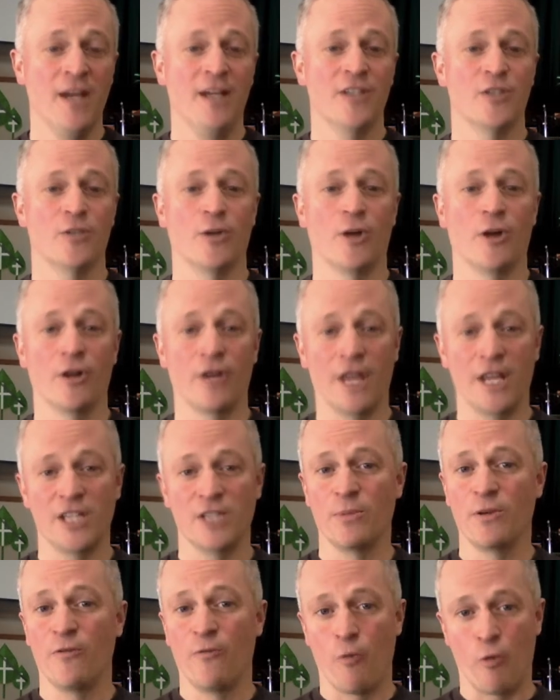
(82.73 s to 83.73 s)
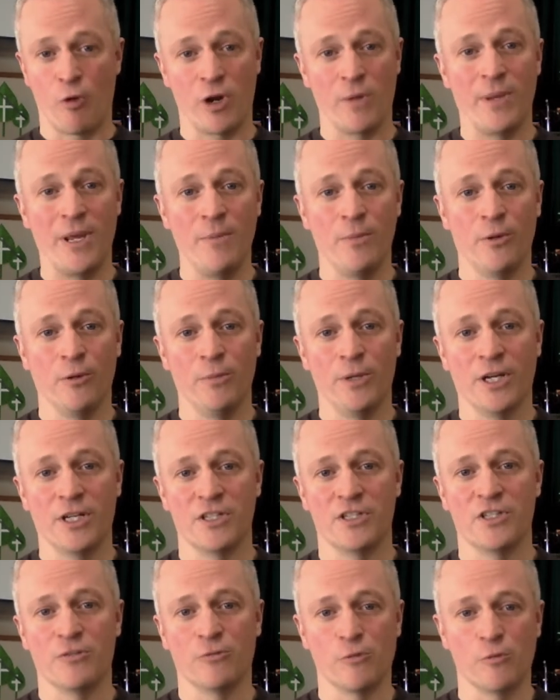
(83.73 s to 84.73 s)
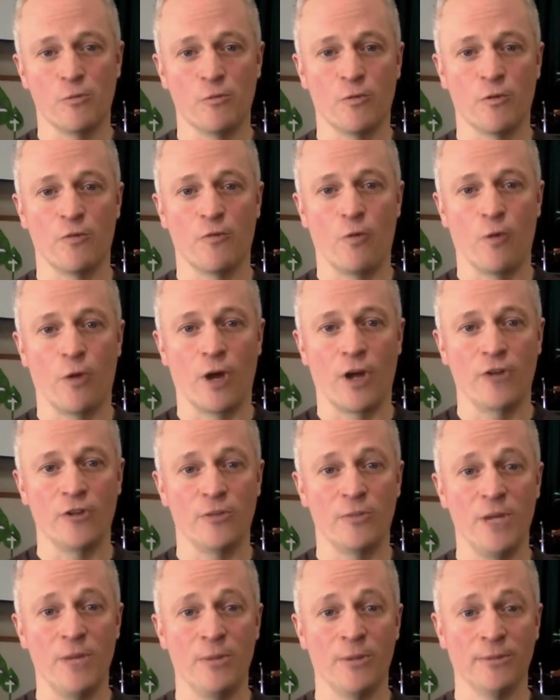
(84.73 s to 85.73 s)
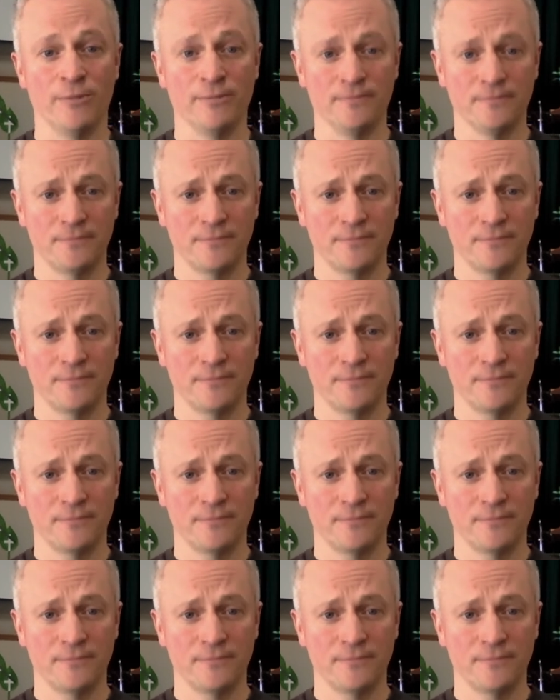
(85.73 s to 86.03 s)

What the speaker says: So in our case, it'll be 40 people because it's a room for 400 people.